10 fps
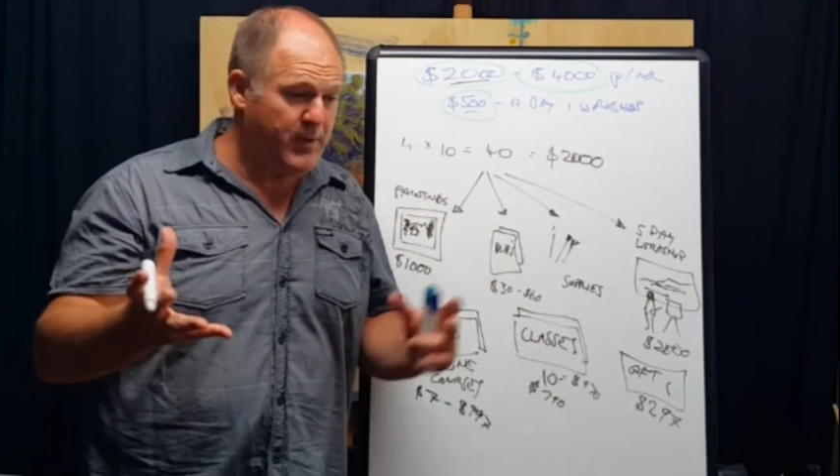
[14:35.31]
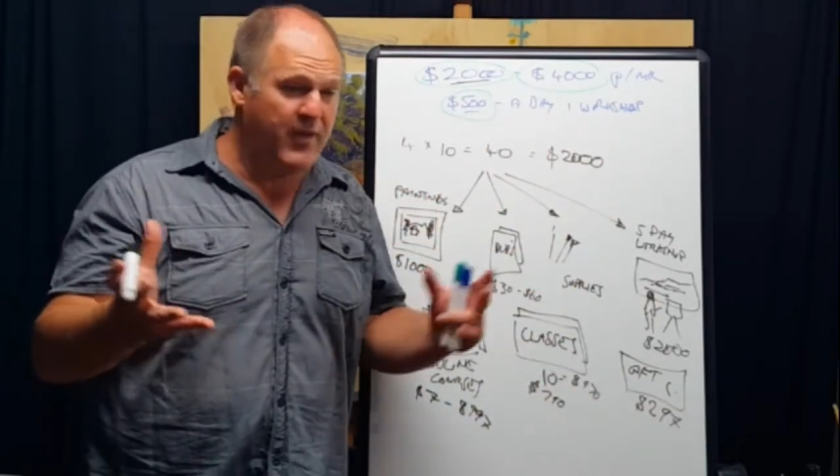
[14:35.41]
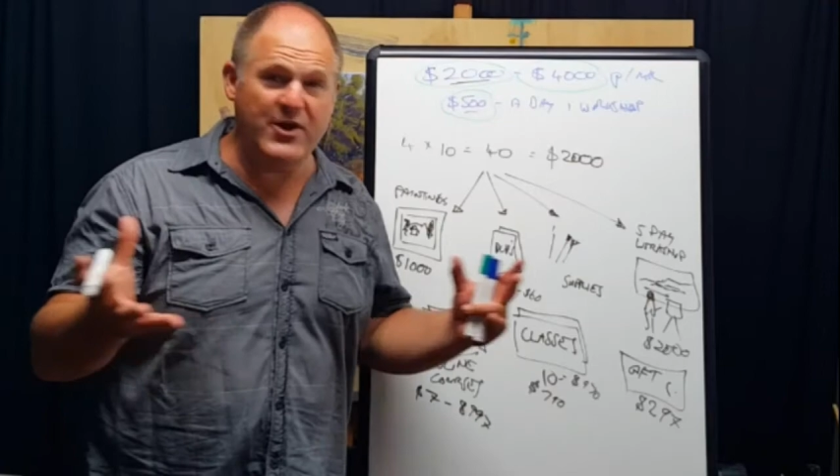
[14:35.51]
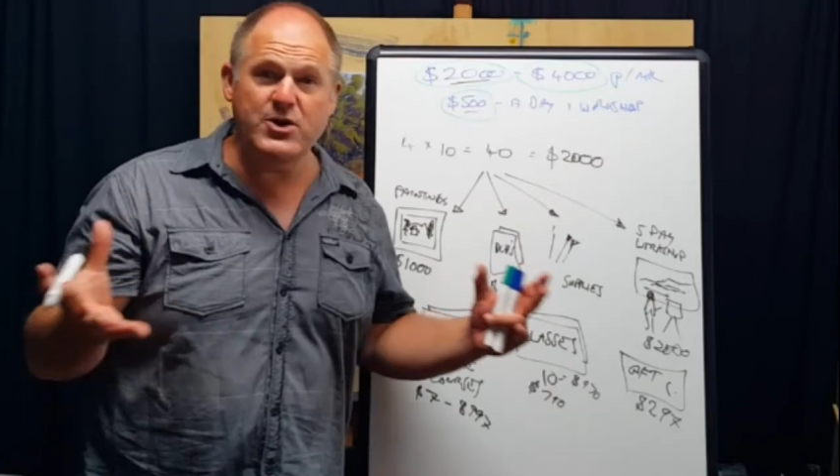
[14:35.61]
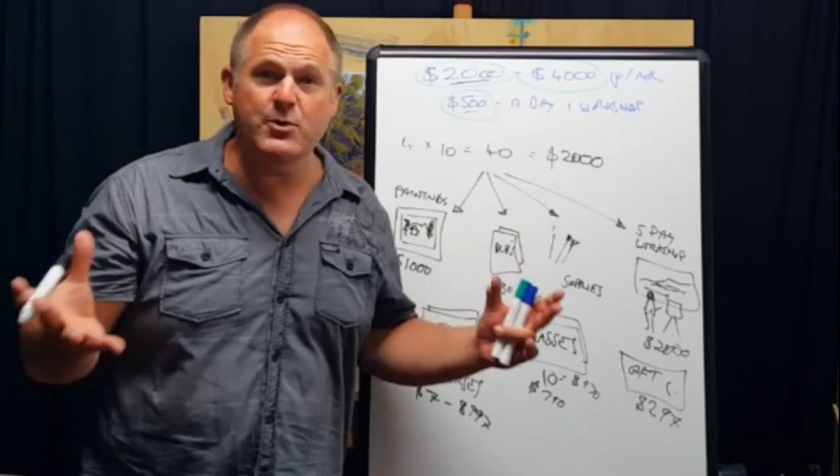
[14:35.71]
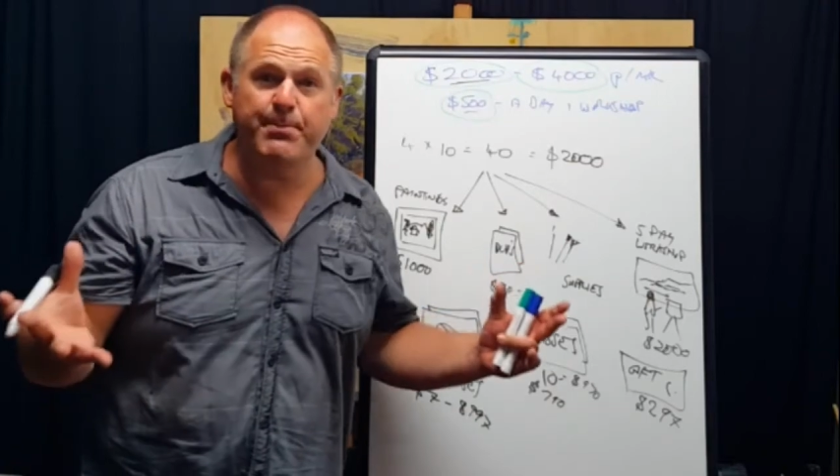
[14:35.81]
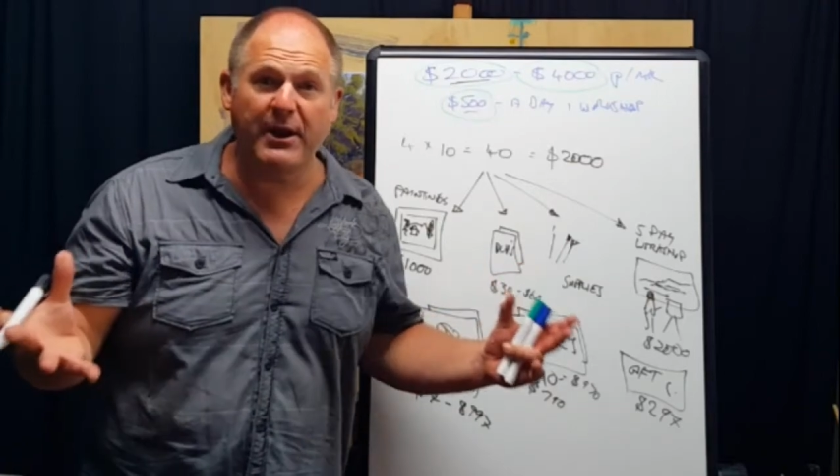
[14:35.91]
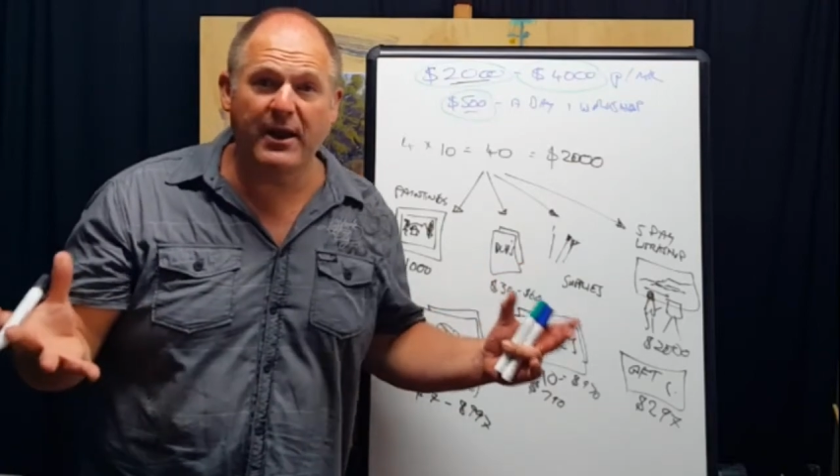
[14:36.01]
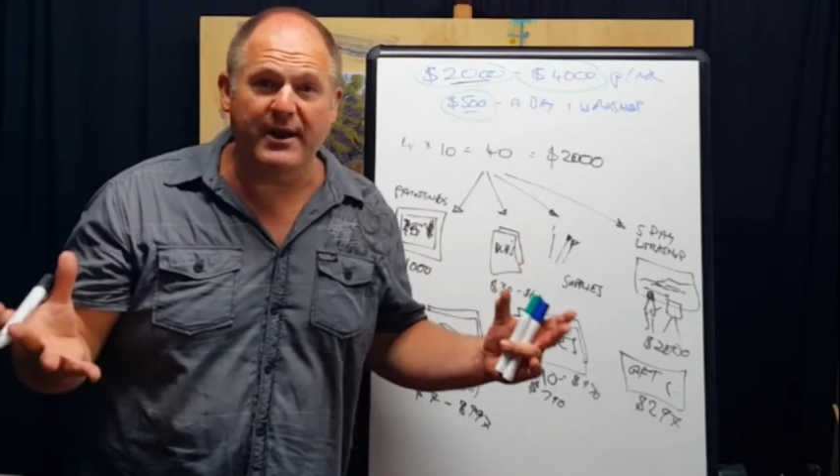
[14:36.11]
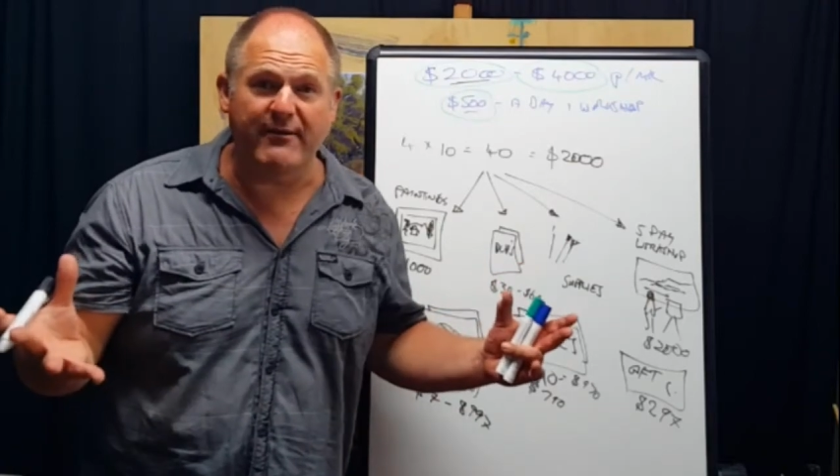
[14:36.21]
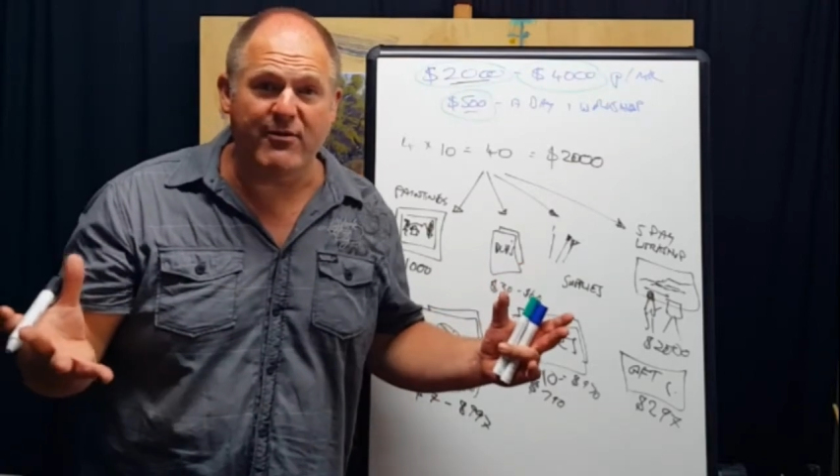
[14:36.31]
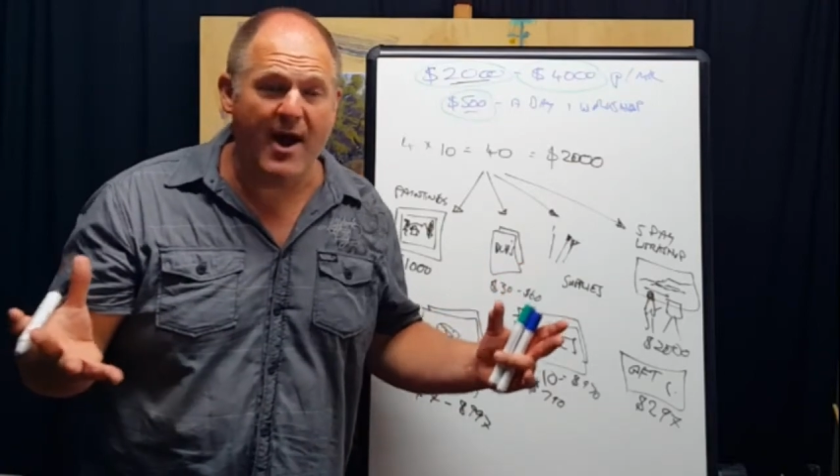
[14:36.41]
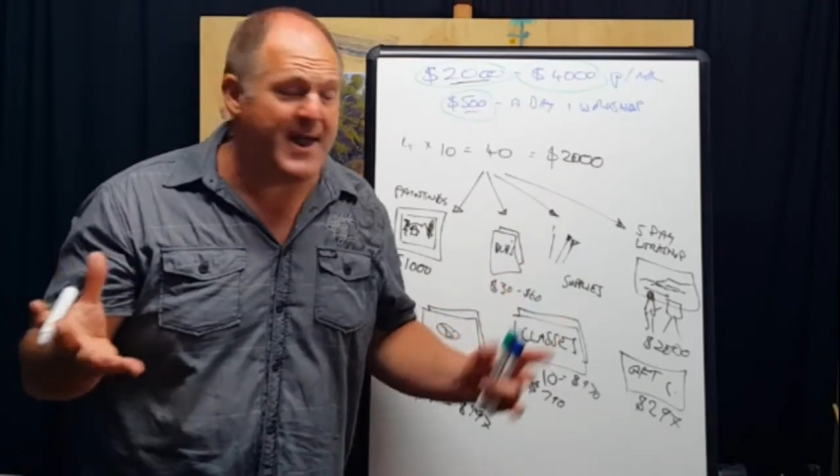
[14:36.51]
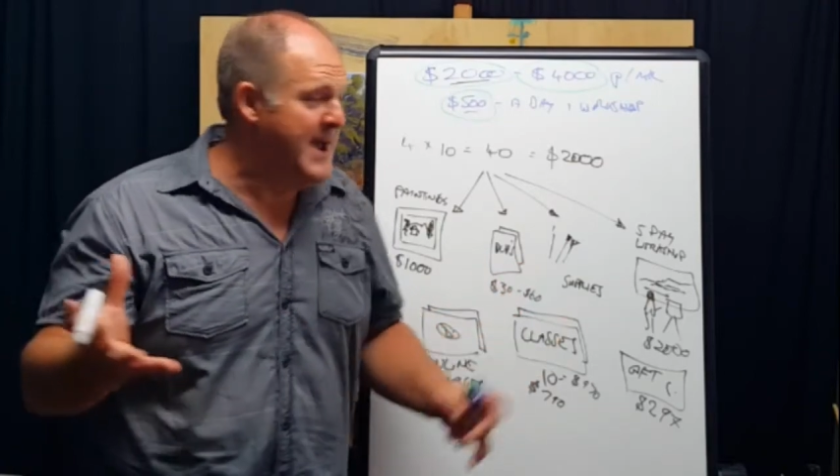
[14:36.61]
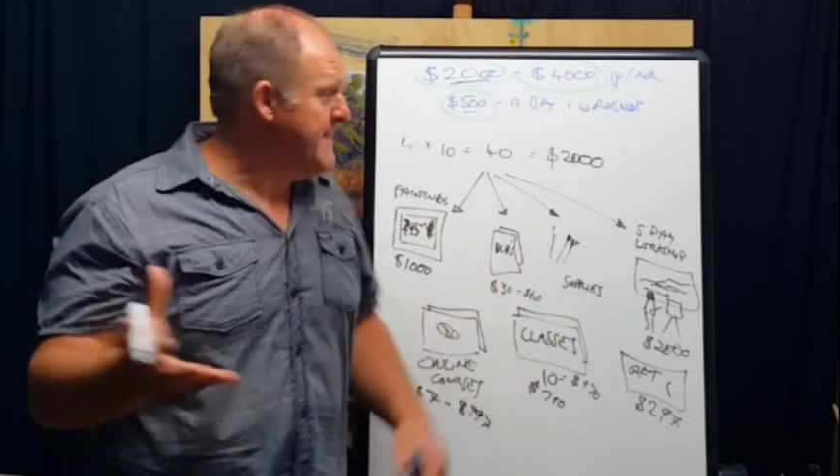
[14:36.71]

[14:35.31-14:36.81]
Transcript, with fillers: than you believe, right?